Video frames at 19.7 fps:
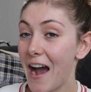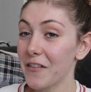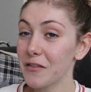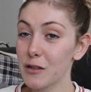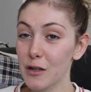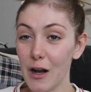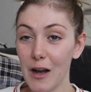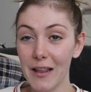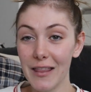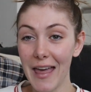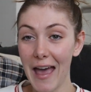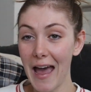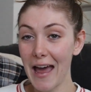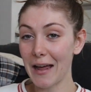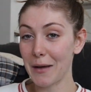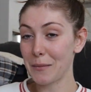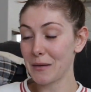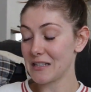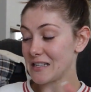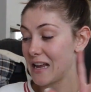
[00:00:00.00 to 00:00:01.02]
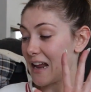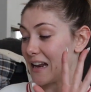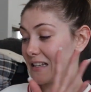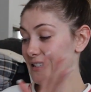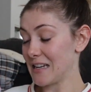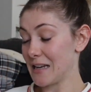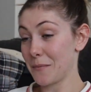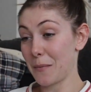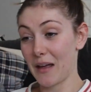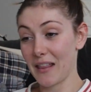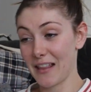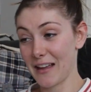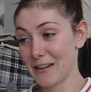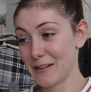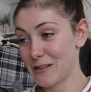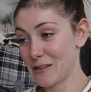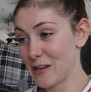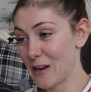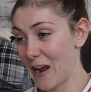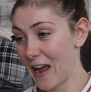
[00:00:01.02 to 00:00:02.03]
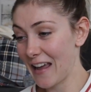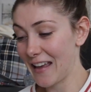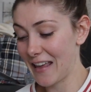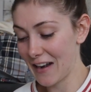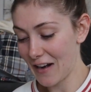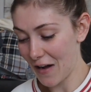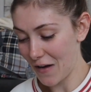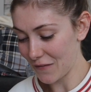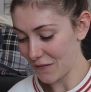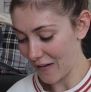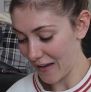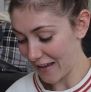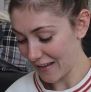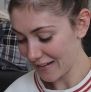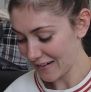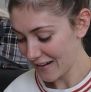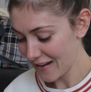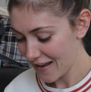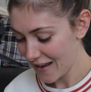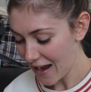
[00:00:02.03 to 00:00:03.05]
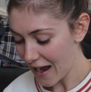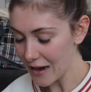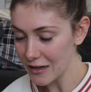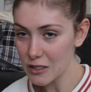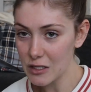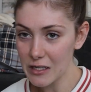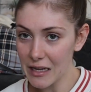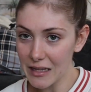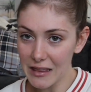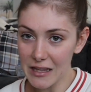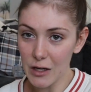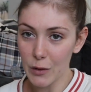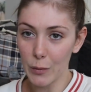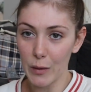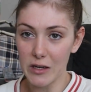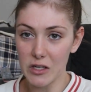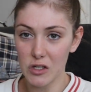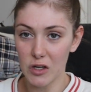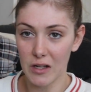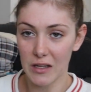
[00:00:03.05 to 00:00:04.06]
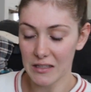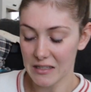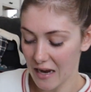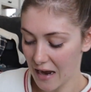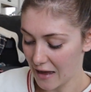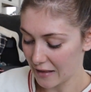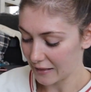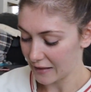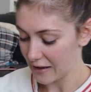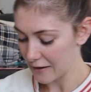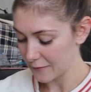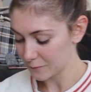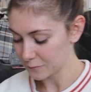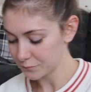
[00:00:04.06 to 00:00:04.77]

after all that, I'm excited to eat my lunch. I cannot wait. I just get the original Italian.